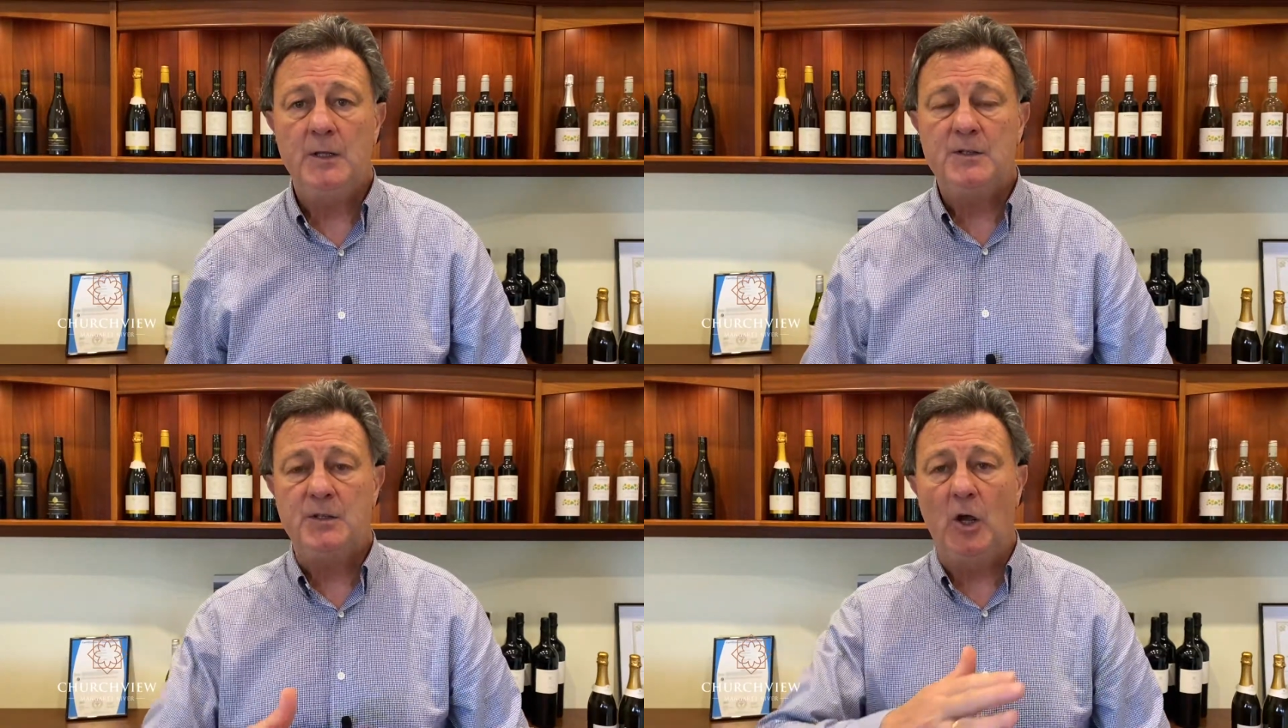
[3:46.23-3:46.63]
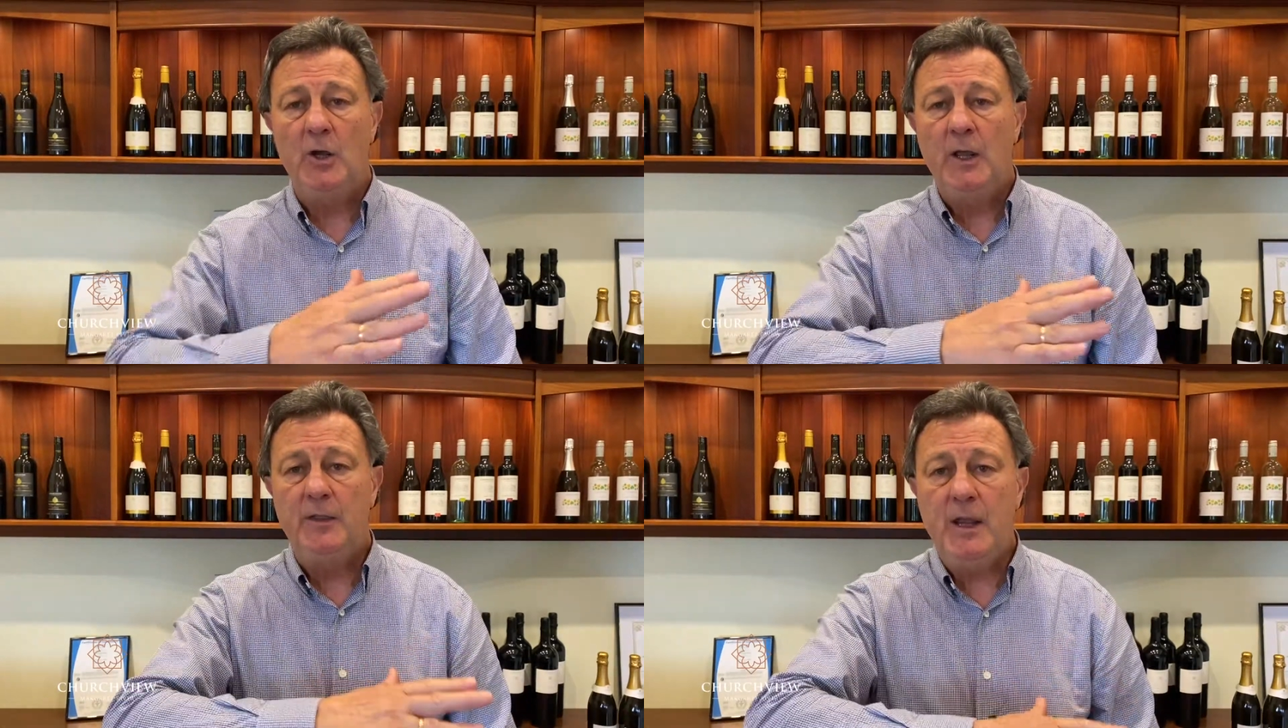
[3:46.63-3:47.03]

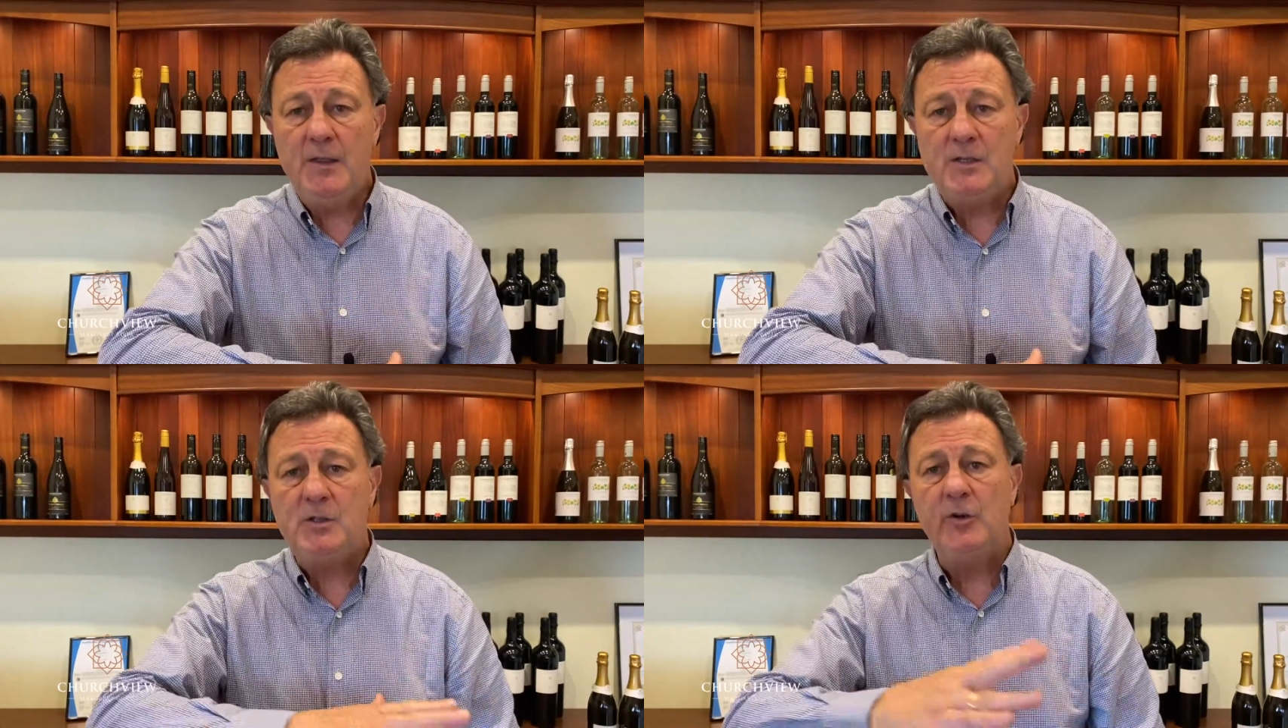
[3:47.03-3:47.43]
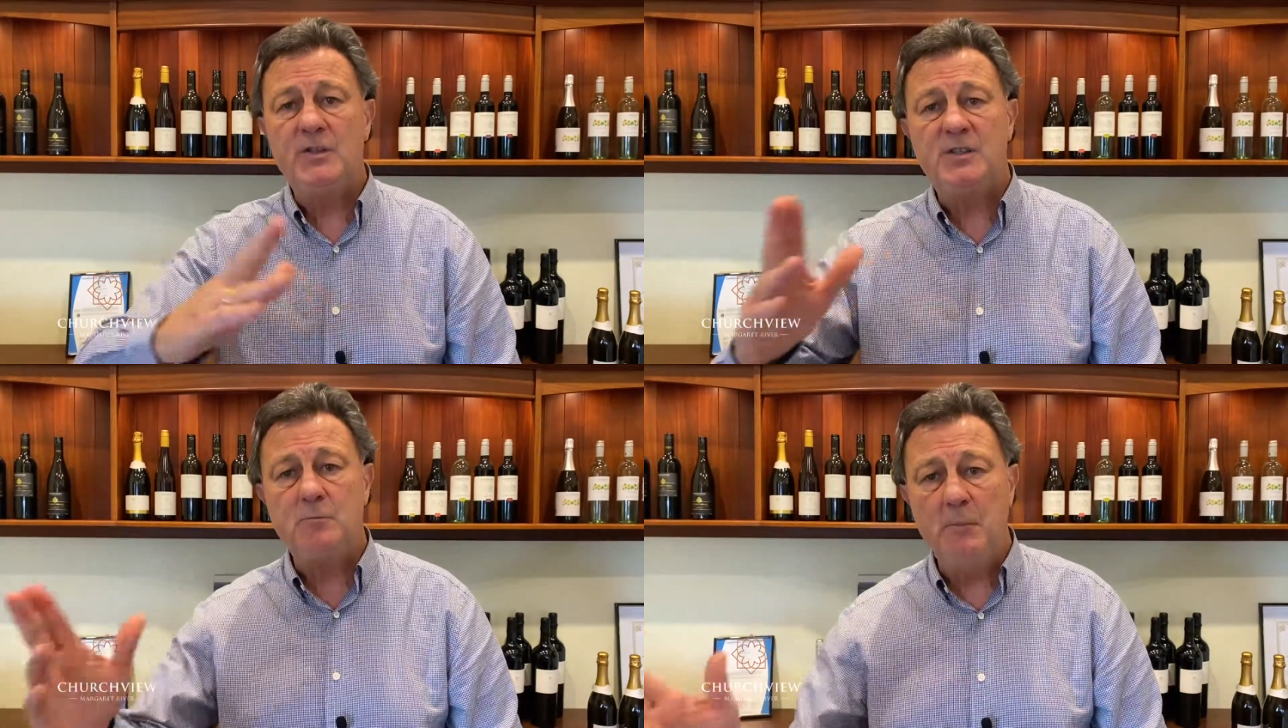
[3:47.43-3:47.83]
So they're the sort of
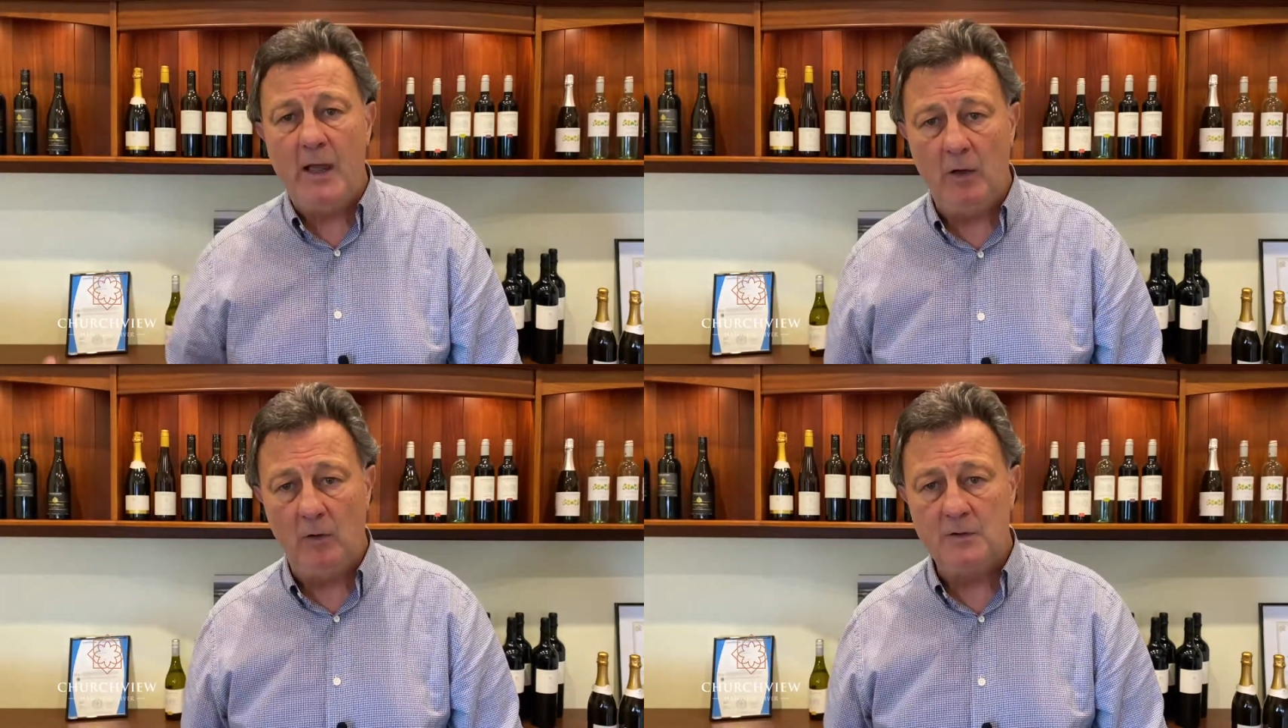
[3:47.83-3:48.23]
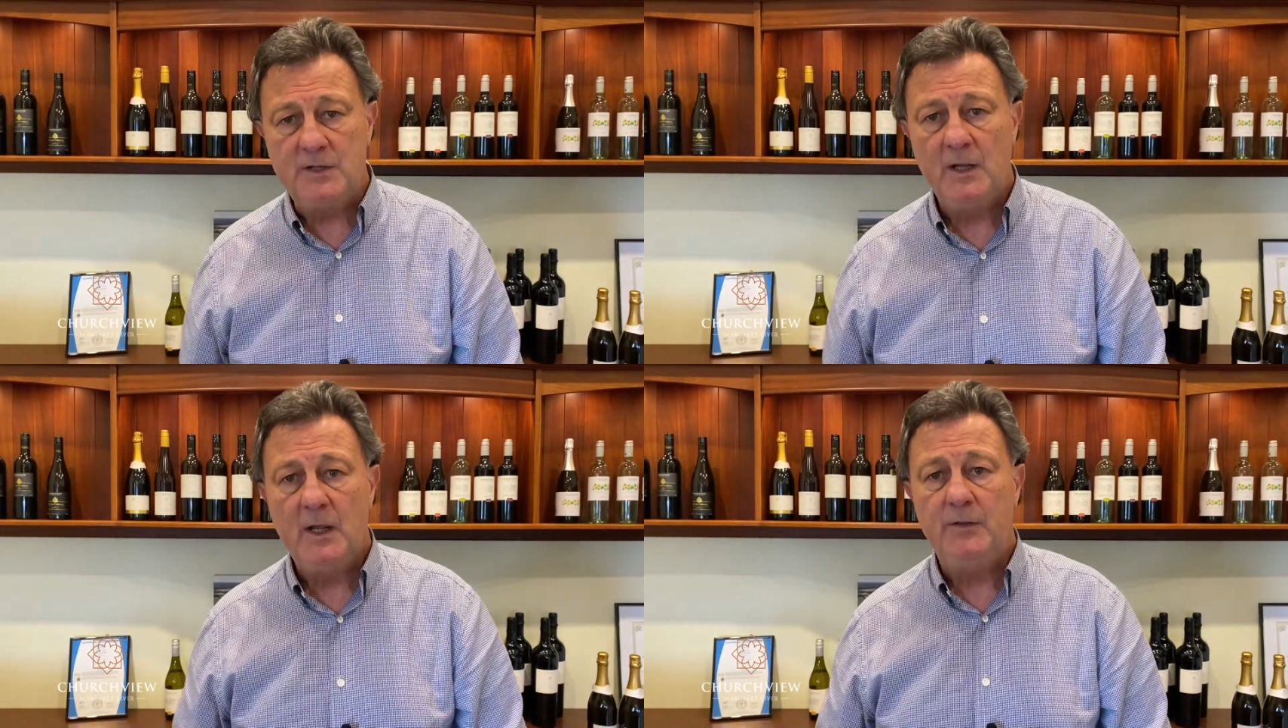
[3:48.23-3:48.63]
smells